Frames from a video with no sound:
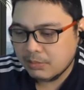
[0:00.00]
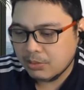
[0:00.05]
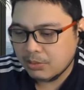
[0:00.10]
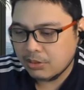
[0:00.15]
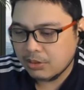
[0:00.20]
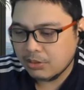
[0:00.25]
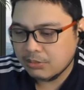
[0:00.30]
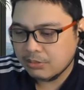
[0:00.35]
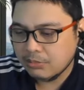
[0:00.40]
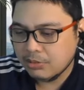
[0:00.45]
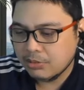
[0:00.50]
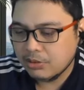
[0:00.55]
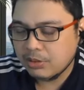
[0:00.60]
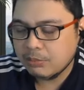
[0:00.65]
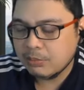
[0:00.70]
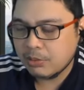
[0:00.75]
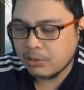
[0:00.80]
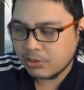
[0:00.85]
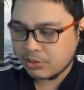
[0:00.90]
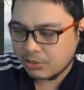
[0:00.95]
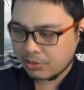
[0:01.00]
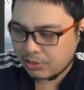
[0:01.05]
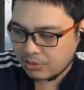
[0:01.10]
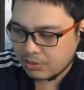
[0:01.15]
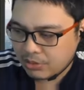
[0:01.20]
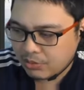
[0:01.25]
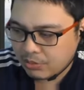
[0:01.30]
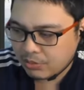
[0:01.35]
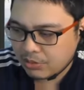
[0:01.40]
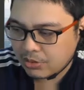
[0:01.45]
More on multiple
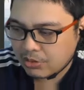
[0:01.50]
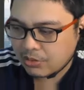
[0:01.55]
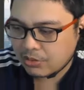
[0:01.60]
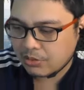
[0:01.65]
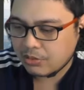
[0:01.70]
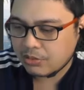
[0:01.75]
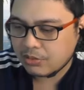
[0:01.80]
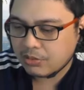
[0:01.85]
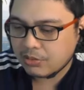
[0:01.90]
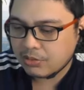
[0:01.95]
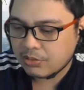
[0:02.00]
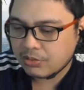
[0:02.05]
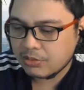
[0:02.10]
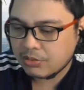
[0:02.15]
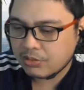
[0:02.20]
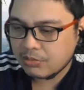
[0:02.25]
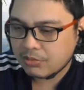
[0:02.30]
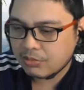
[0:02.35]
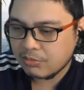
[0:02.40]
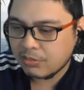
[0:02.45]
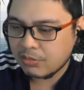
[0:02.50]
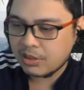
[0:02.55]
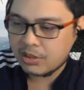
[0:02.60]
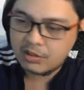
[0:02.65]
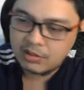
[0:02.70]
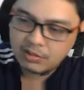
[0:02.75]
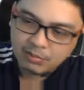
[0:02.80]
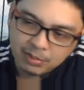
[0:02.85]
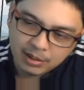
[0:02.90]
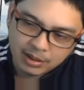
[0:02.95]
choice questions, may
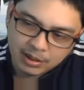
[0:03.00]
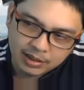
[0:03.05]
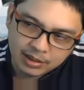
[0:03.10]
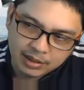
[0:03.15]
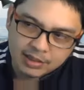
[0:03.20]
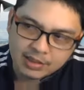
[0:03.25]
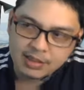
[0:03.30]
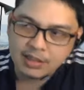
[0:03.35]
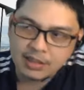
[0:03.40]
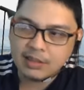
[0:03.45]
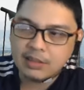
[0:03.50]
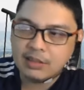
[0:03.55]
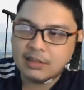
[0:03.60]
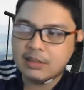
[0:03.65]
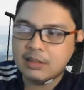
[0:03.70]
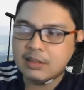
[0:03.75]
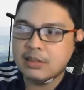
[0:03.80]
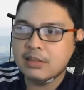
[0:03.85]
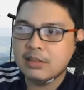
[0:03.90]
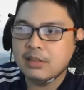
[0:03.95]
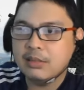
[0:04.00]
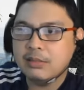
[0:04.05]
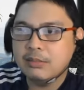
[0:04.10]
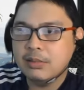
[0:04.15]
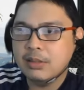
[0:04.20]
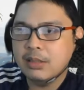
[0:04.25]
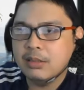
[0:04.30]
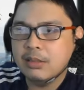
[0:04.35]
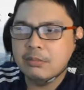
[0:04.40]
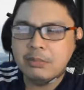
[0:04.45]
ibang essay.
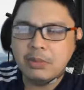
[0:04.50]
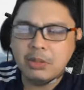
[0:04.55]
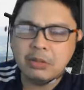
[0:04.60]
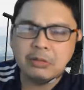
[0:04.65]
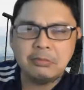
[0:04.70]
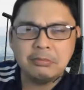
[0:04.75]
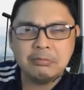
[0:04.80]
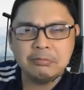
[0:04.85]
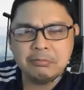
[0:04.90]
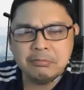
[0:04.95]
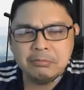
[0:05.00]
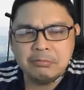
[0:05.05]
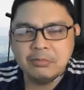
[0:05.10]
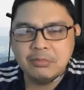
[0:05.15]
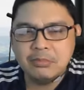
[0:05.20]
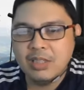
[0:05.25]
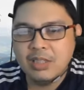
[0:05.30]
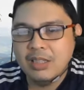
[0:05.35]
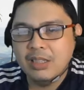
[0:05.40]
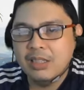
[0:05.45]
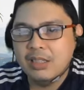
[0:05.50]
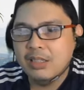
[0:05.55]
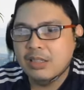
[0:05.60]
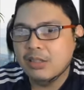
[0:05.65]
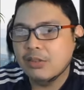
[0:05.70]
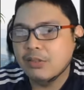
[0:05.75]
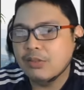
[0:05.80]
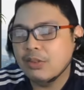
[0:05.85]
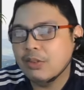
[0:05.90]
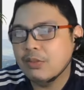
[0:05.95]
Pero
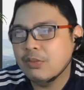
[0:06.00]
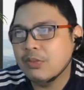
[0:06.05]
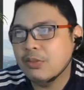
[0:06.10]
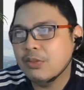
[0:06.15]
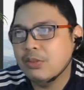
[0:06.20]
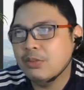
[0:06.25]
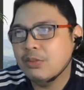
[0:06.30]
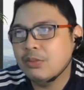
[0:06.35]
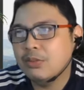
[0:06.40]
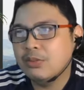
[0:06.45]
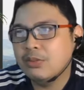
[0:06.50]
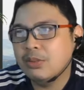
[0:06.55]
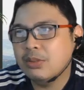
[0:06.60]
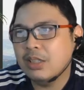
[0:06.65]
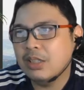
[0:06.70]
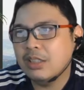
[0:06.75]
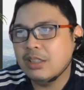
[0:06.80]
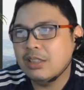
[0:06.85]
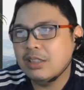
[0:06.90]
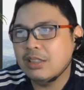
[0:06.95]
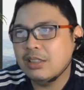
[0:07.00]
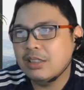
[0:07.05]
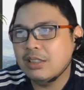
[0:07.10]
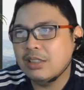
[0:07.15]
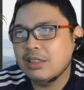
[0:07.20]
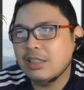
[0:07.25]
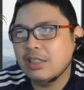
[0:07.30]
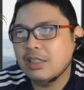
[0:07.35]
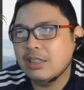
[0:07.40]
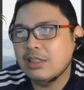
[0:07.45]
if you
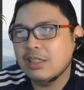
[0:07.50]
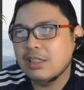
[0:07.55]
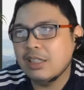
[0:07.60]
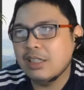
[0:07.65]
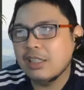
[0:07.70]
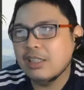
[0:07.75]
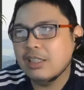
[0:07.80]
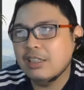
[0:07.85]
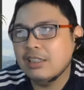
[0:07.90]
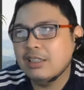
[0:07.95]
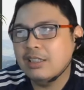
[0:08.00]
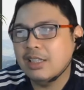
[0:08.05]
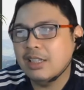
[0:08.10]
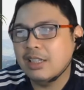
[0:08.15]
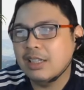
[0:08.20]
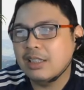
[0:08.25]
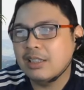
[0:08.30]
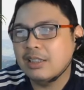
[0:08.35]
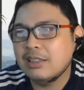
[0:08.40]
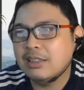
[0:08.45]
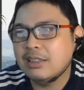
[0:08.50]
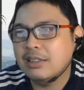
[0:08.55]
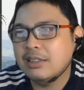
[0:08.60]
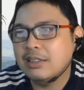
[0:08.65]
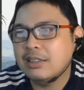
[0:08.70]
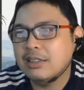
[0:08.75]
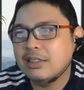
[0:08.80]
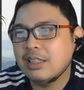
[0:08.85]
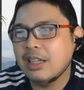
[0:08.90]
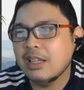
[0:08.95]
nakikinig ka
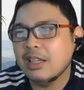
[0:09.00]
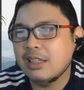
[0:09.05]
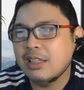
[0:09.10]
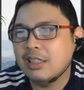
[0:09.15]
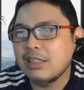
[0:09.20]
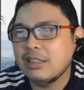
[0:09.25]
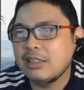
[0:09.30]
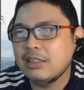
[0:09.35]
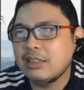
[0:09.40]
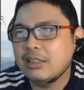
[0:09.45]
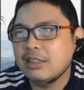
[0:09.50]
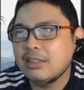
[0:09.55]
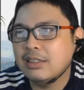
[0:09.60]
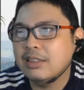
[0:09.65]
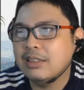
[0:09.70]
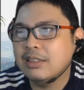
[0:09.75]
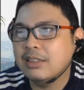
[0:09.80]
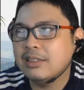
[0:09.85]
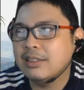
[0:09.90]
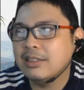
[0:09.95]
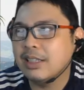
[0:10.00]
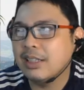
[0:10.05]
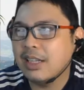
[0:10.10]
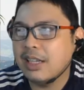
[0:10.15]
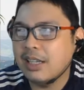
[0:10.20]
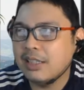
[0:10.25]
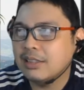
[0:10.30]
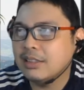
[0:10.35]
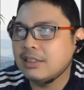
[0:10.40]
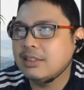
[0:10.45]
sa akin sa
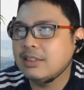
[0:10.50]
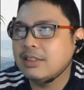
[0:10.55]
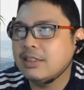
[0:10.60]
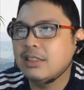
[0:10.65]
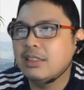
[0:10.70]
class,